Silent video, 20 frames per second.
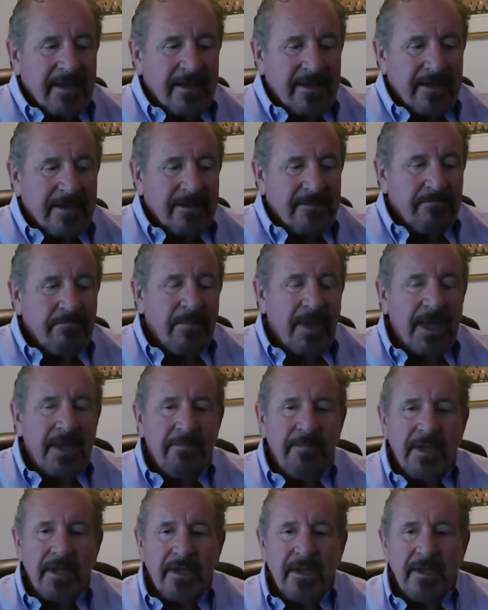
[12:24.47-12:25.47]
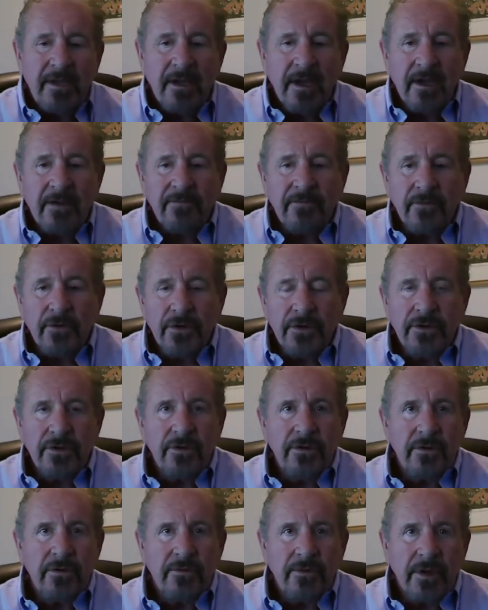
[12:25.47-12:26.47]
maybe for
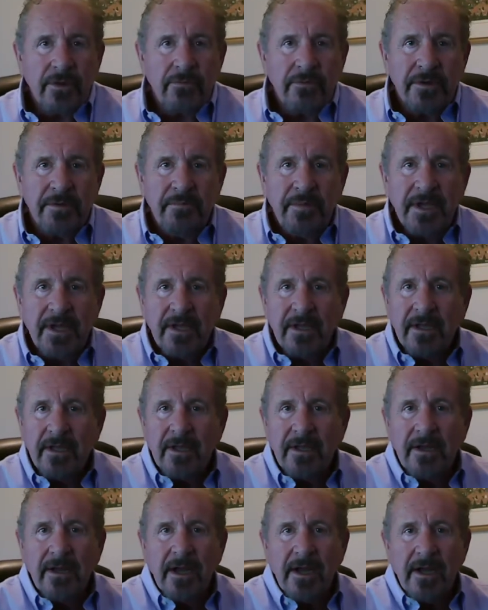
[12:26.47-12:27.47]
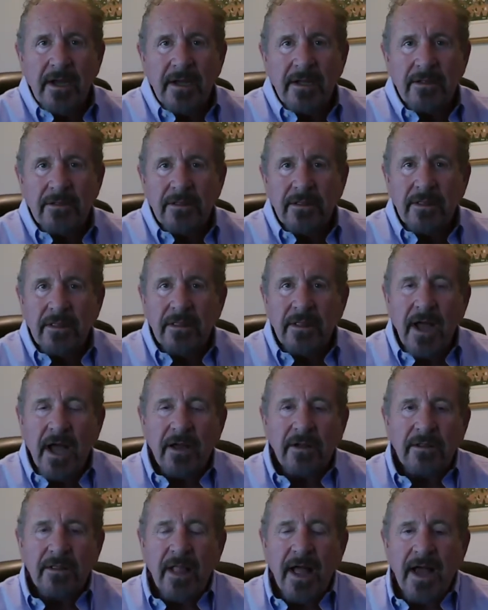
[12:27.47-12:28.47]
you it would be a
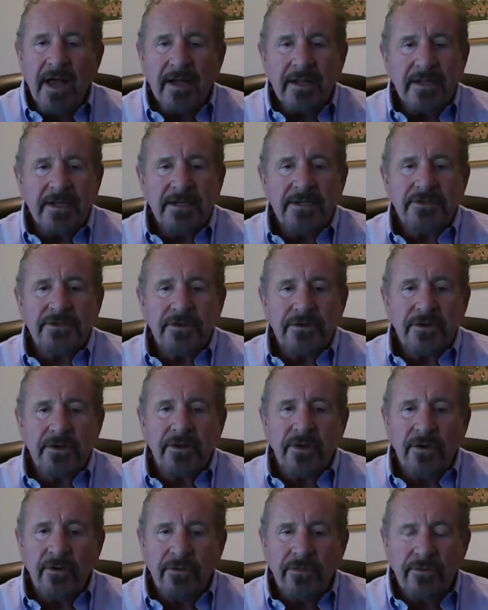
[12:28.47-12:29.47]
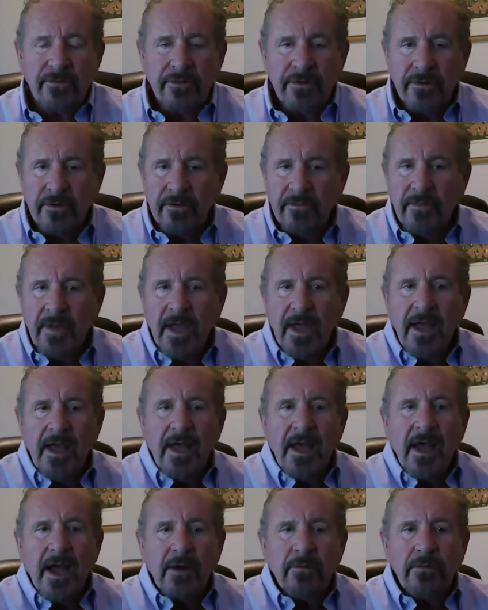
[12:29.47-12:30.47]
lot easier to go through. I
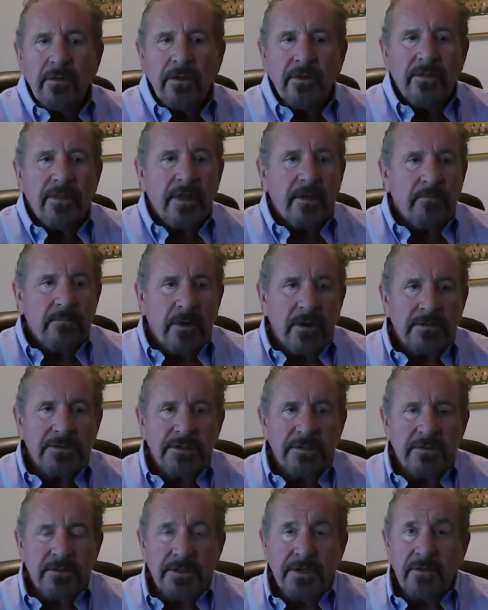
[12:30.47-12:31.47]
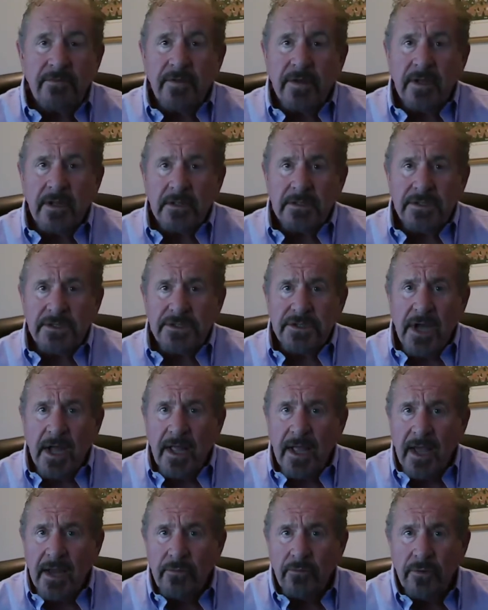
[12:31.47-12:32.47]
really think most of the difficulties I
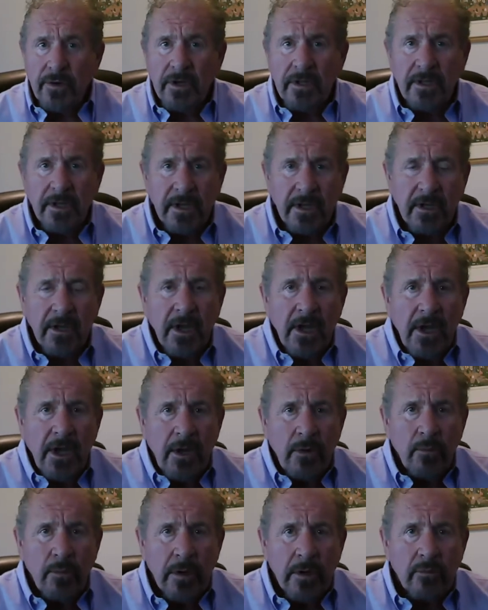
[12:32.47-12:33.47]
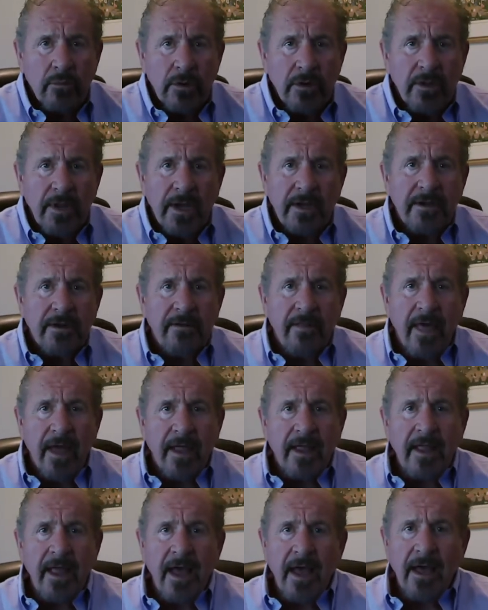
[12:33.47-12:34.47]
had really were related to that
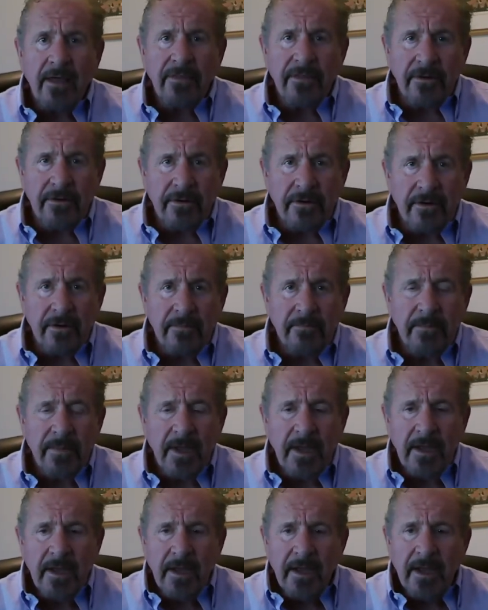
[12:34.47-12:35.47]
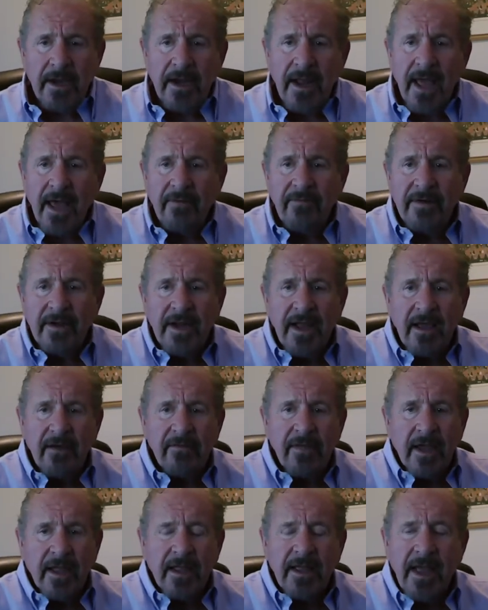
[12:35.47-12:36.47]
catheter, and having to have that
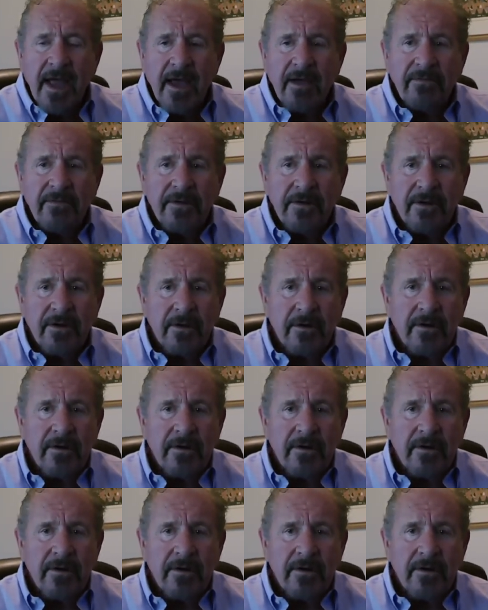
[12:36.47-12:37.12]
catheter